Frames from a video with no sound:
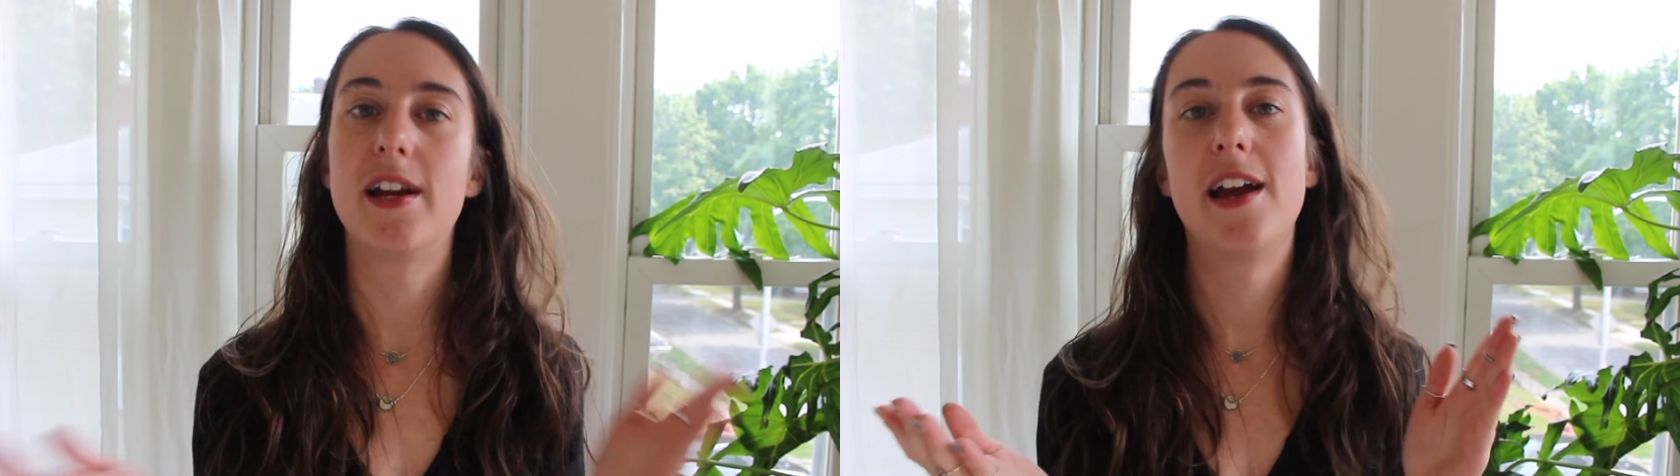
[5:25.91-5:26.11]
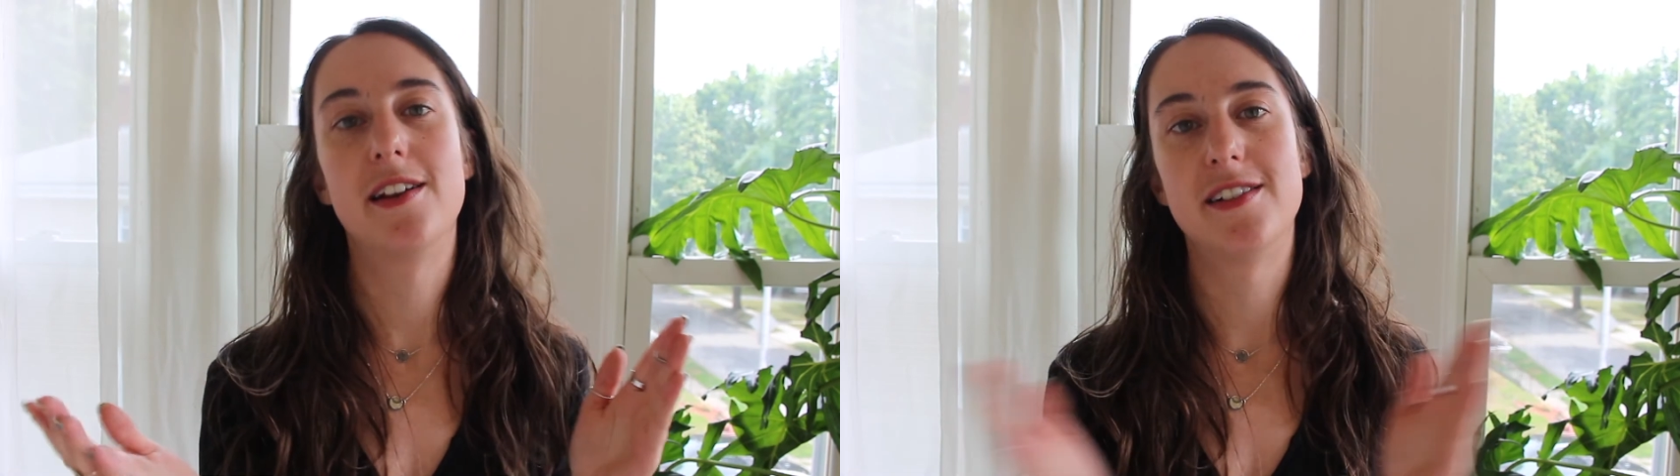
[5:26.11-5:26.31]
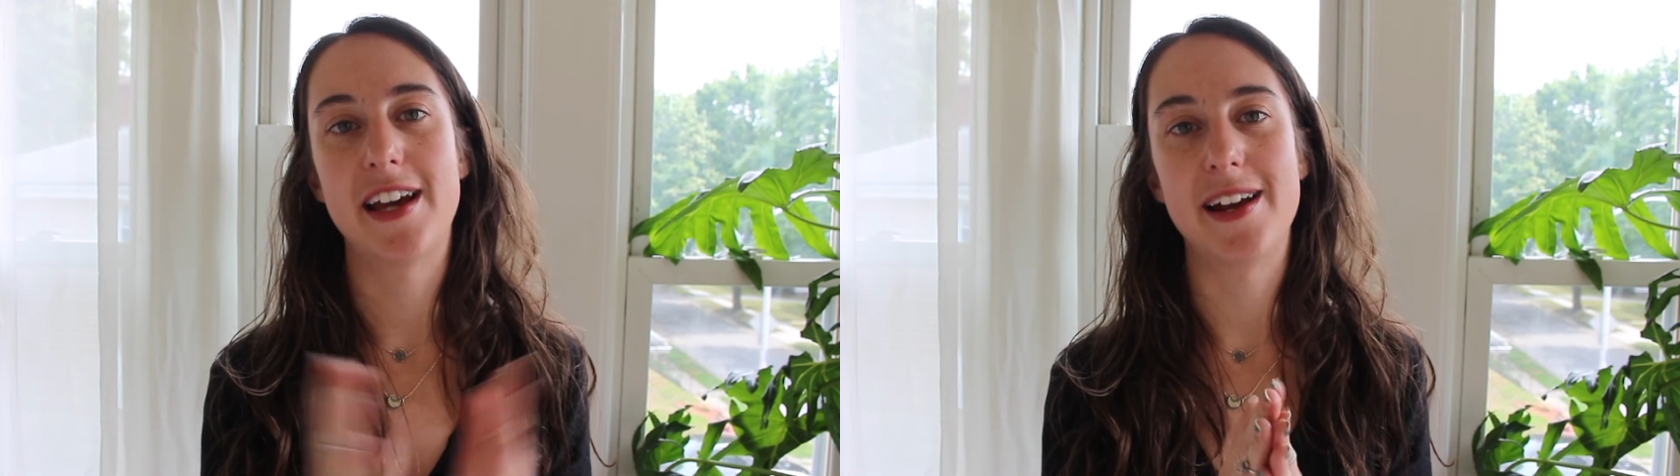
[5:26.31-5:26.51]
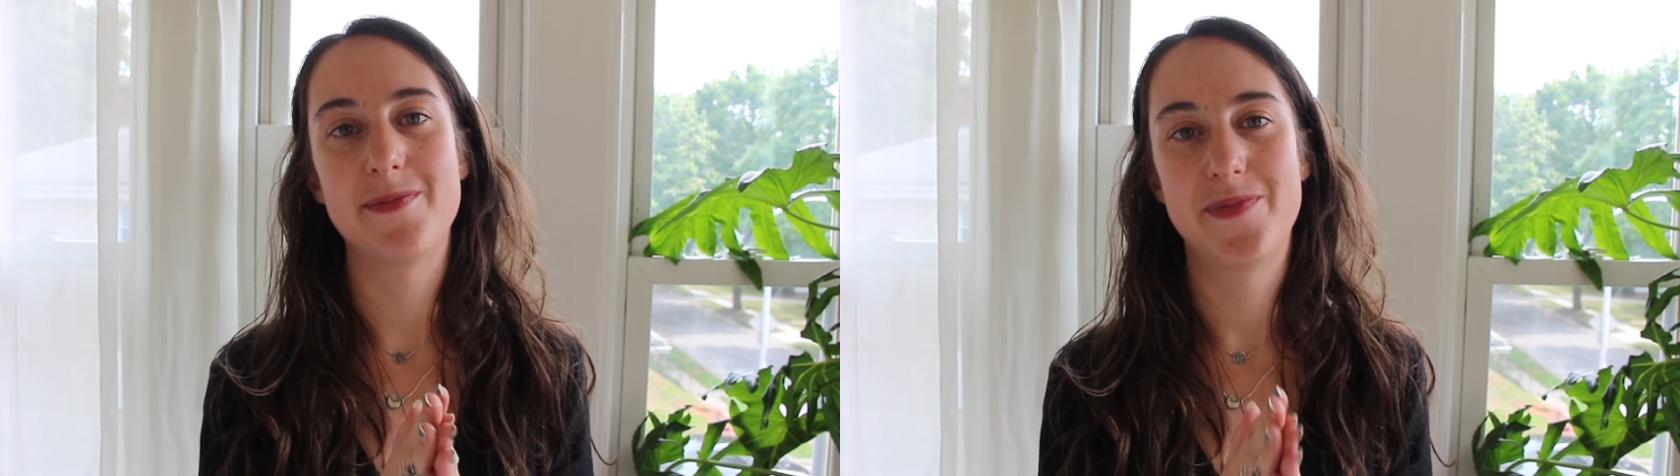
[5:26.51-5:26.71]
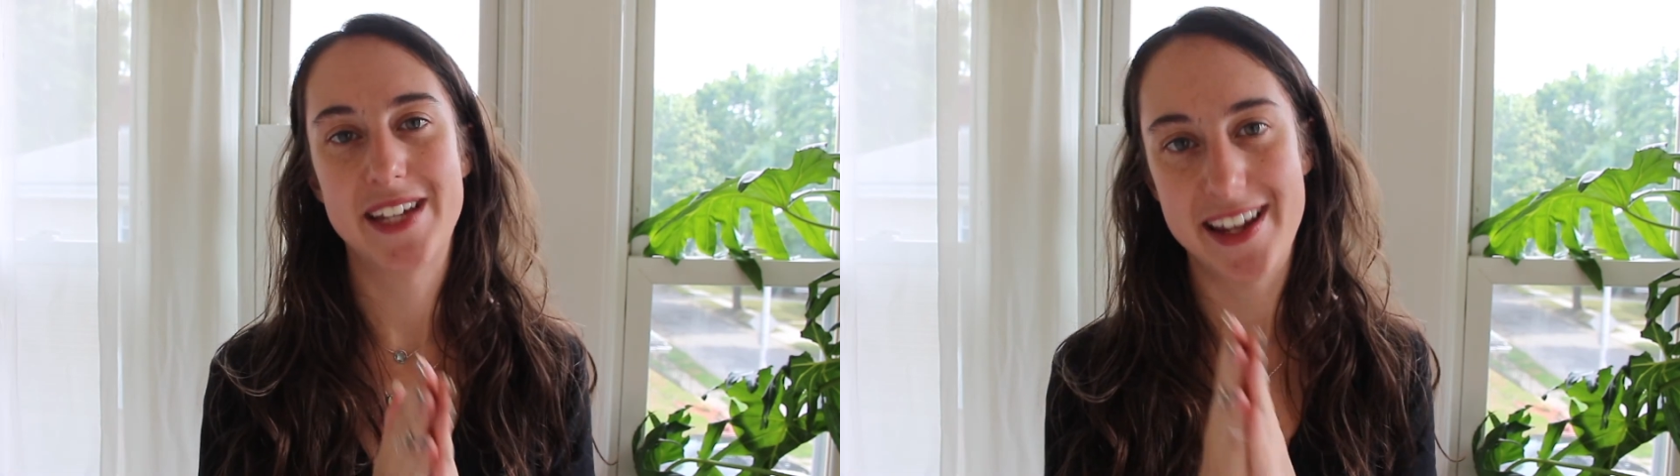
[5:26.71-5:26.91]
and your
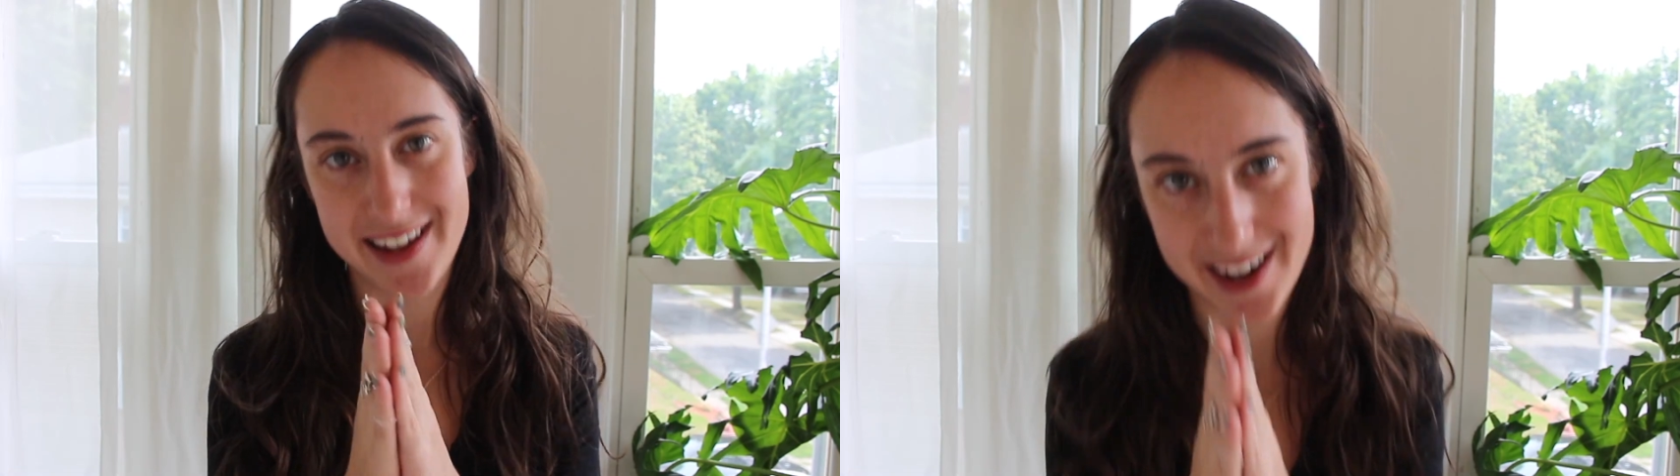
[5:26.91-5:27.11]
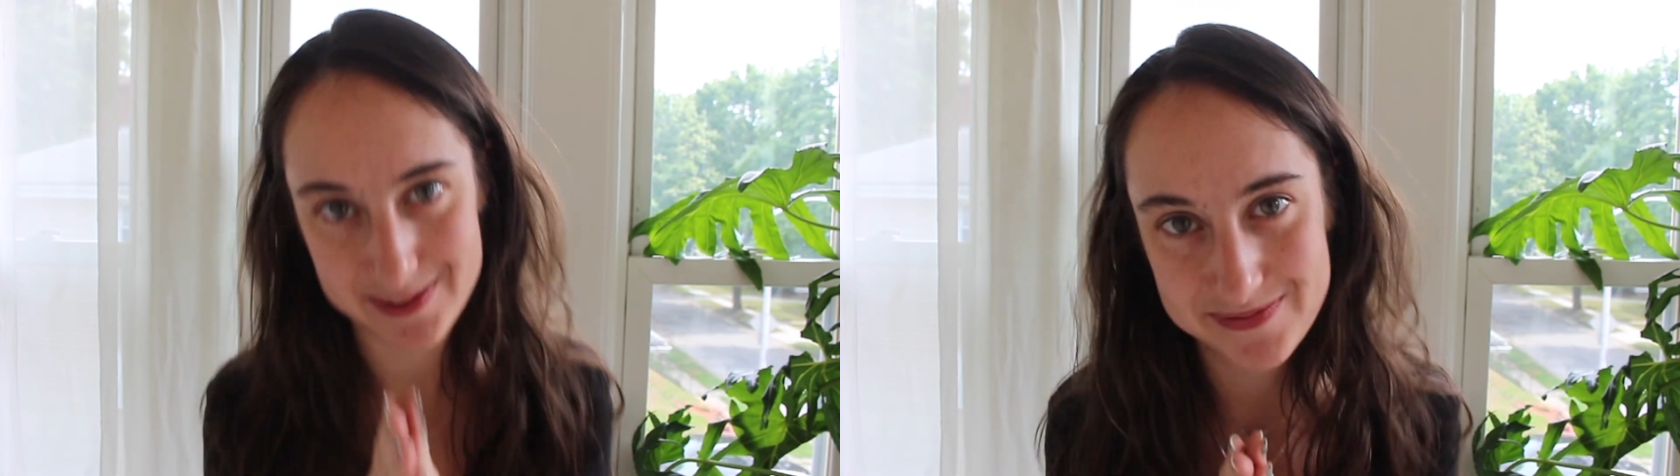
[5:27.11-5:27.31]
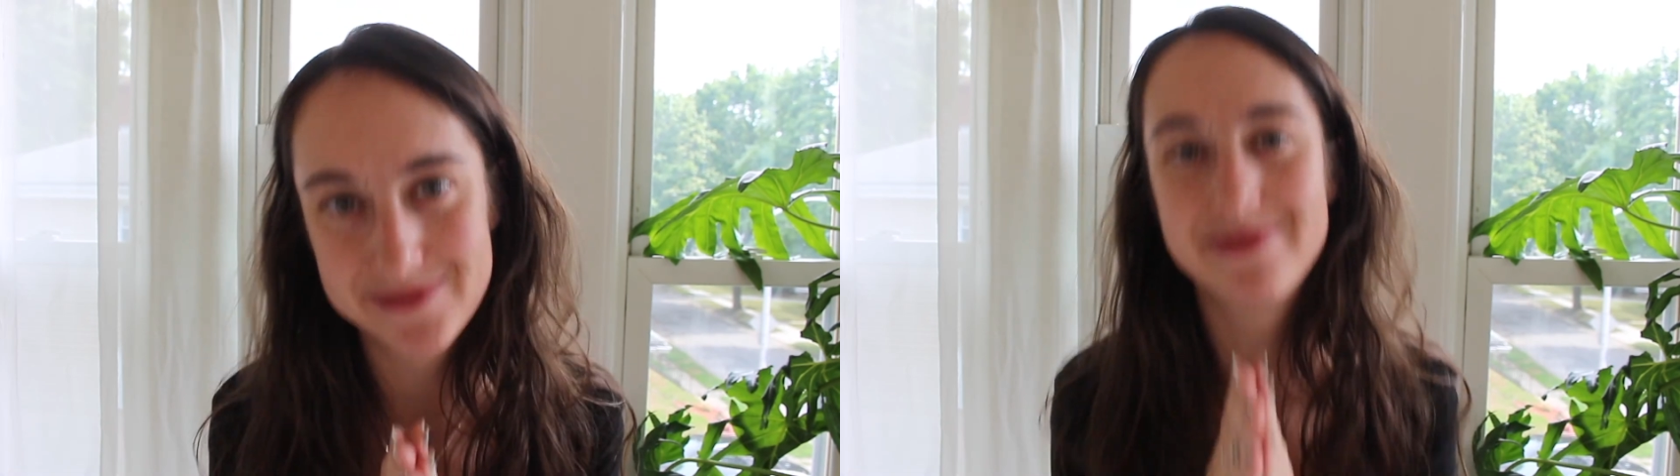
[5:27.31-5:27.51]
day. Take care.